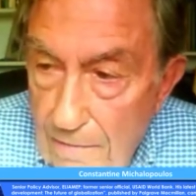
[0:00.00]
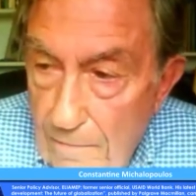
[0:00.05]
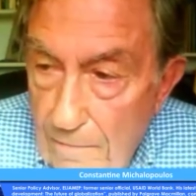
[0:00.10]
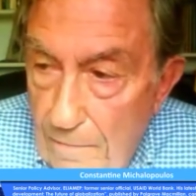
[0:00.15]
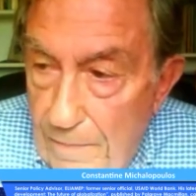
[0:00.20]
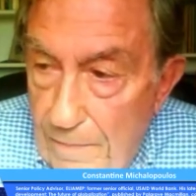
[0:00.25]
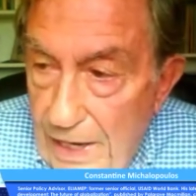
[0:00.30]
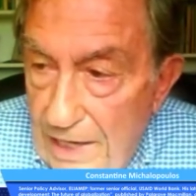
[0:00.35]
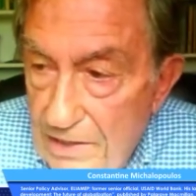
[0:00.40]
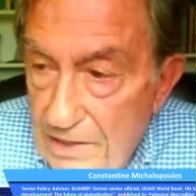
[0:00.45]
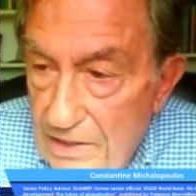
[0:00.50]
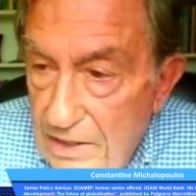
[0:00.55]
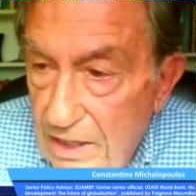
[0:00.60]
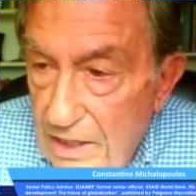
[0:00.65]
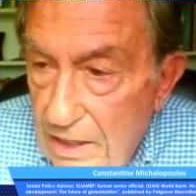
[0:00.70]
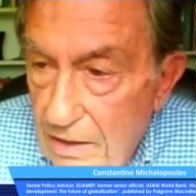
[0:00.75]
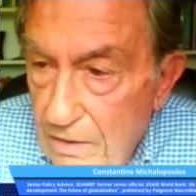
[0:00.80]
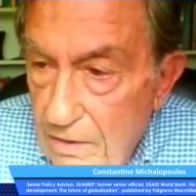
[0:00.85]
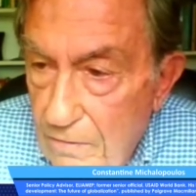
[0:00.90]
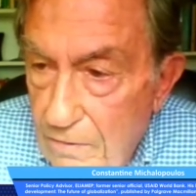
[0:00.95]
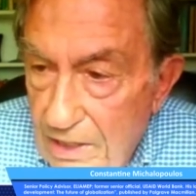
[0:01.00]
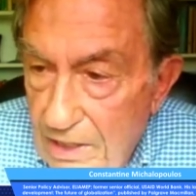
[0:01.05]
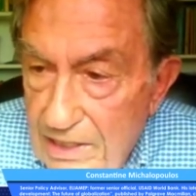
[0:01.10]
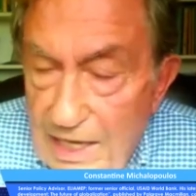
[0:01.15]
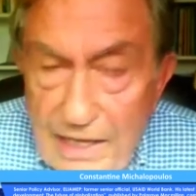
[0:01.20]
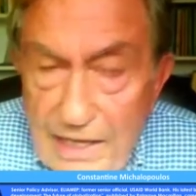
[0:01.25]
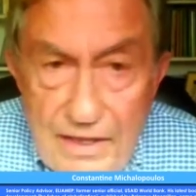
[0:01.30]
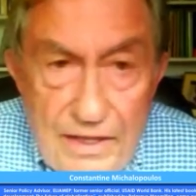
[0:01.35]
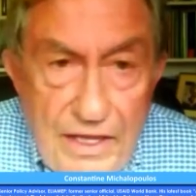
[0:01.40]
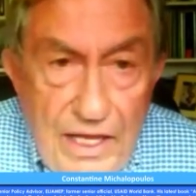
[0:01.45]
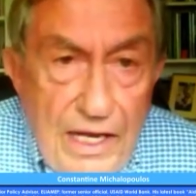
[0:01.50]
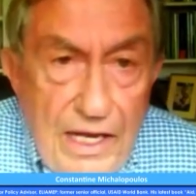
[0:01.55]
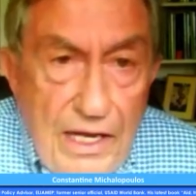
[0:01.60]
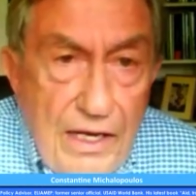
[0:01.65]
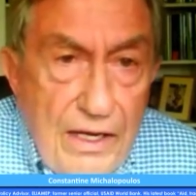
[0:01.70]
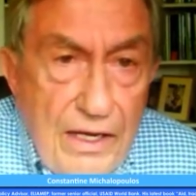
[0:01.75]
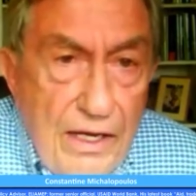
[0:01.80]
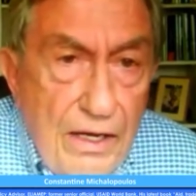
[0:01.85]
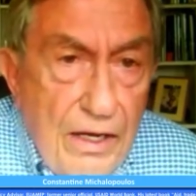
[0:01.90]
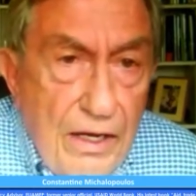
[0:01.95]
But what I
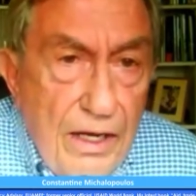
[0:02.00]
think